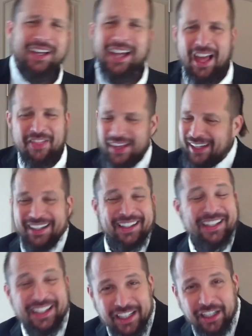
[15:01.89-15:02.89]
And then in a
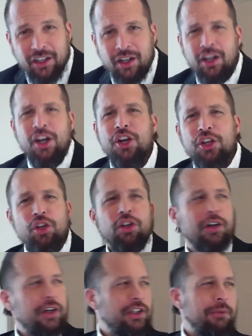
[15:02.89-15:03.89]
year, you
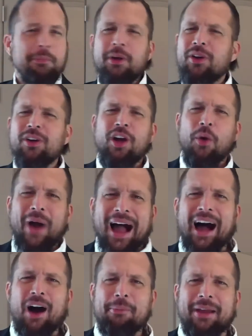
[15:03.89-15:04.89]
look in the mirror and go,
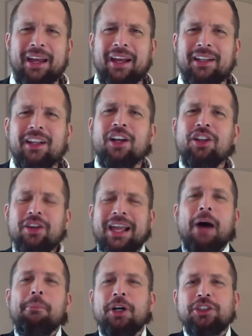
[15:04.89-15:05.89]
wow, man, look
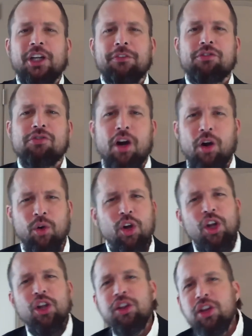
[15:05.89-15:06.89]
how much I've grown.
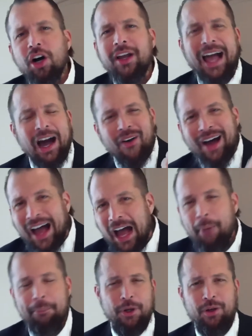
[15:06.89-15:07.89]
Look how
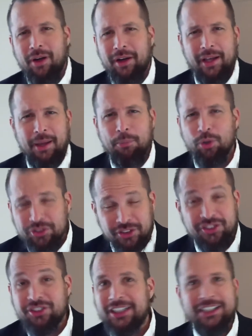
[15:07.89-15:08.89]
happier I am, more
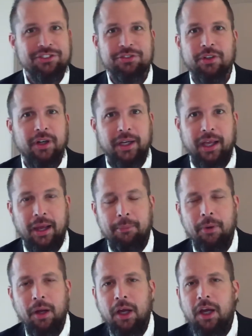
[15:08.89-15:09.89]
successful I am.
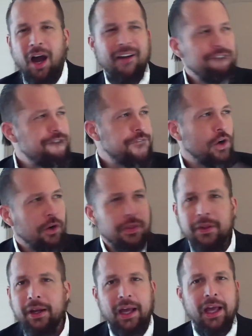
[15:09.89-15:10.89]
I'm further
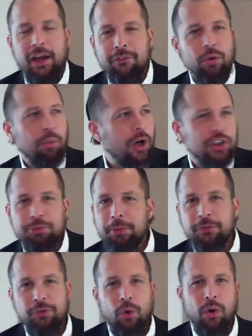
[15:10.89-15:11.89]
than I ever was
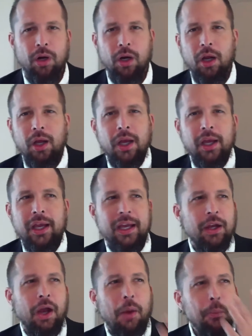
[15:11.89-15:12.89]
before.
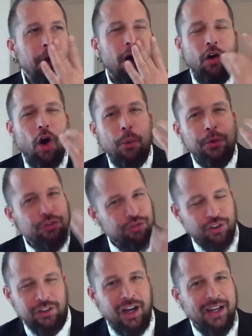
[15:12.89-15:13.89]
And we don't always
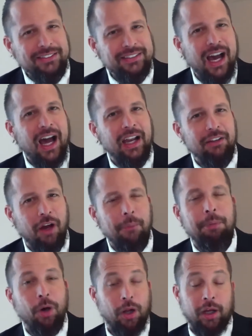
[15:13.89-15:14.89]
realize that, right?
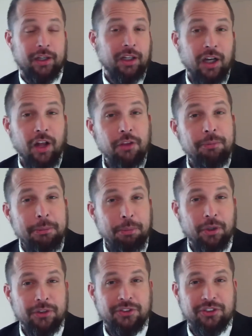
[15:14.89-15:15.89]
But like other people
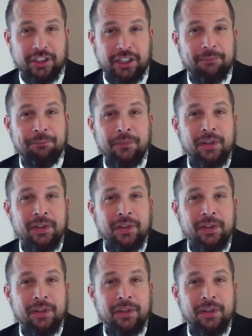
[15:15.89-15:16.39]
can see it.